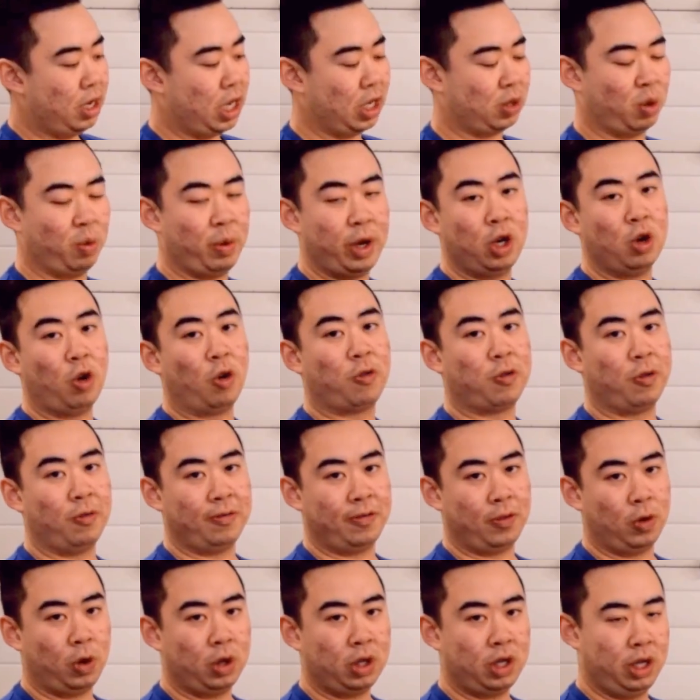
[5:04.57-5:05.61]
That's what we know
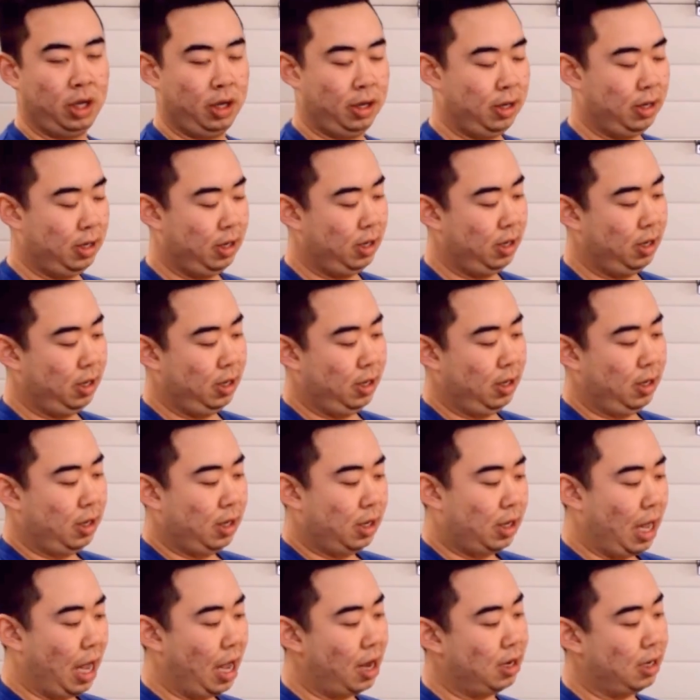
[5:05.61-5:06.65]
from Volk.
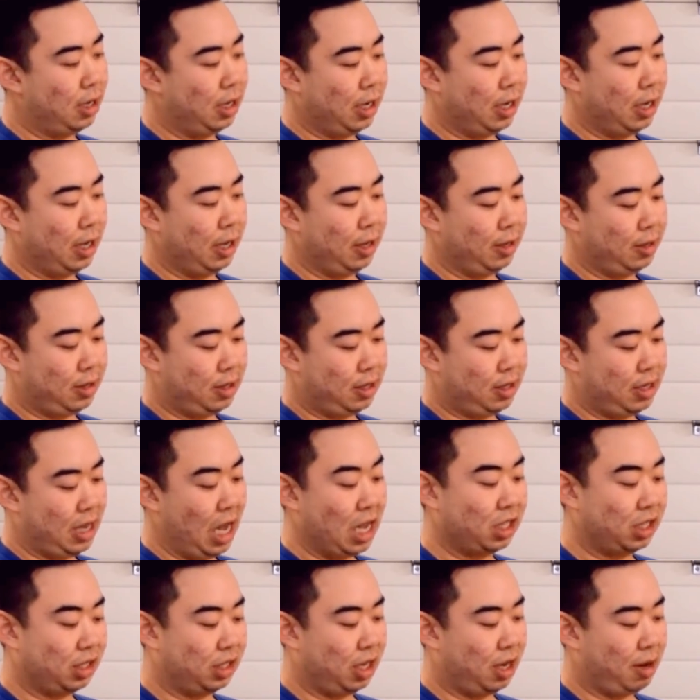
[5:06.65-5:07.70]
And
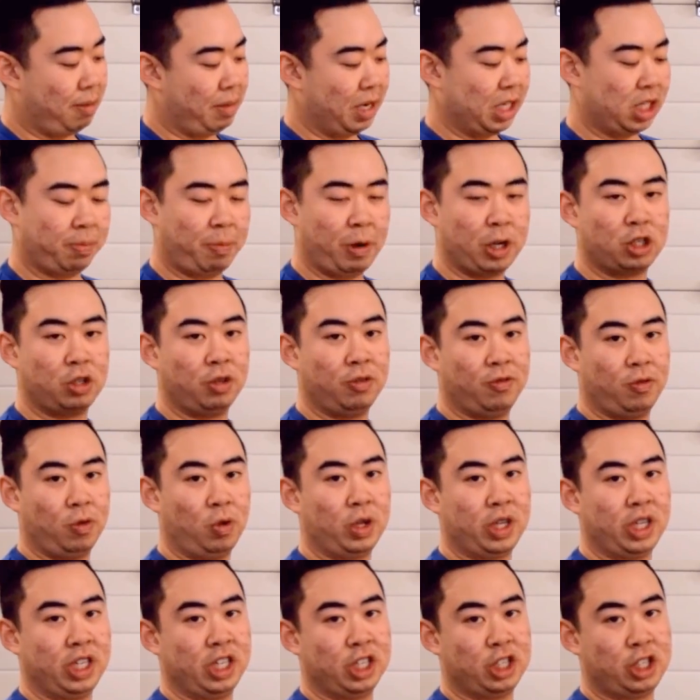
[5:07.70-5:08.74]
that's my special
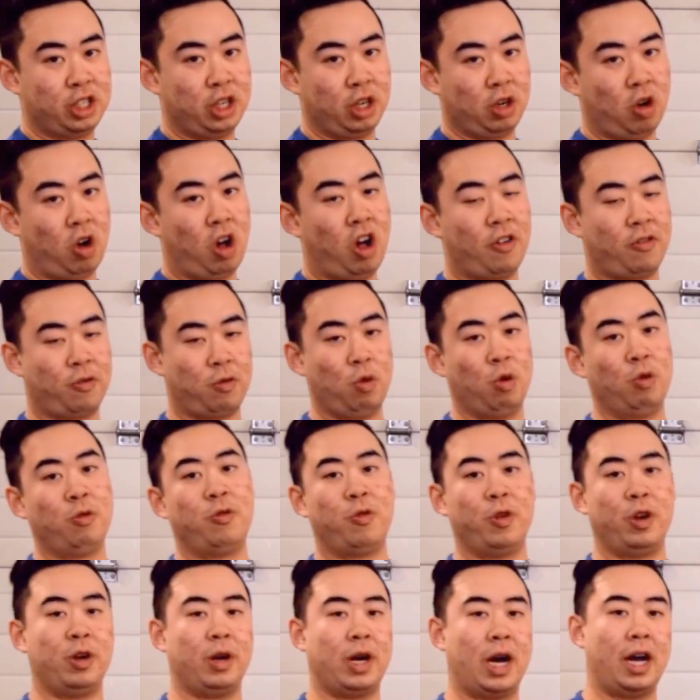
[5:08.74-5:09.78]
Volk edition off-road
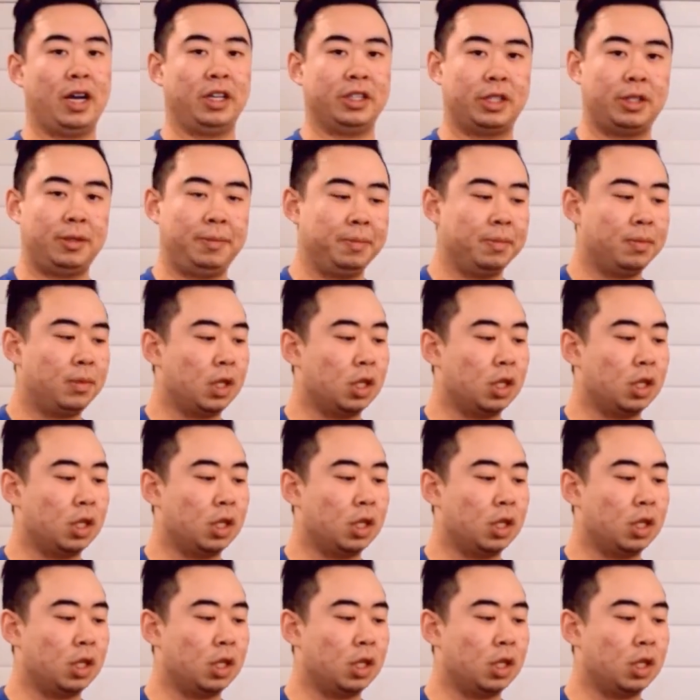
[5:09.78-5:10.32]
for you guys.